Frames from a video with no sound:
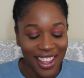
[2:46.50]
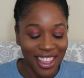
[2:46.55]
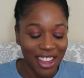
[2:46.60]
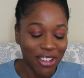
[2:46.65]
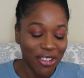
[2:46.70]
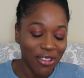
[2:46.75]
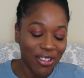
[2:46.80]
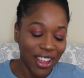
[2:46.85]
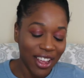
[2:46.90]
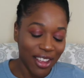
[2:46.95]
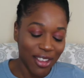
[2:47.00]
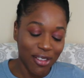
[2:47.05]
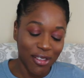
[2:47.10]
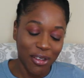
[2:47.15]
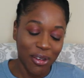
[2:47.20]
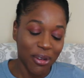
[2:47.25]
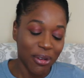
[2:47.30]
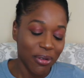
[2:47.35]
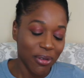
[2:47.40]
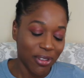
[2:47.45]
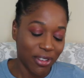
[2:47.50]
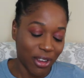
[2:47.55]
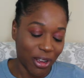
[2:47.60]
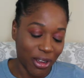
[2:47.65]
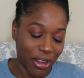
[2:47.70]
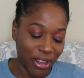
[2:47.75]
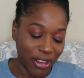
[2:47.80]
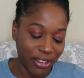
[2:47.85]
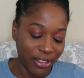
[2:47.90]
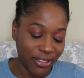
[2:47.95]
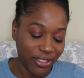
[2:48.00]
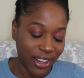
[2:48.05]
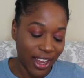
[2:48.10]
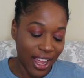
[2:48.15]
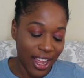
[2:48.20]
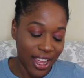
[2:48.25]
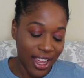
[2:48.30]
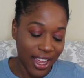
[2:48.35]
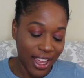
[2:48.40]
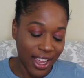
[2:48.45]
These are like so soft
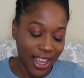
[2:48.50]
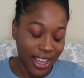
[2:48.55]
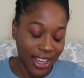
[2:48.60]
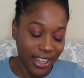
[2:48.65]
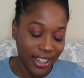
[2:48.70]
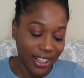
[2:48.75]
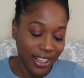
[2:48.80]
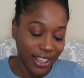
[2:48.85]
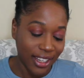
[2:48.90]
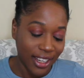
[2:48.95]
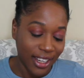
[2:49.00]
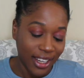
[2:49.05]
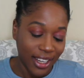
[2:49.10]
and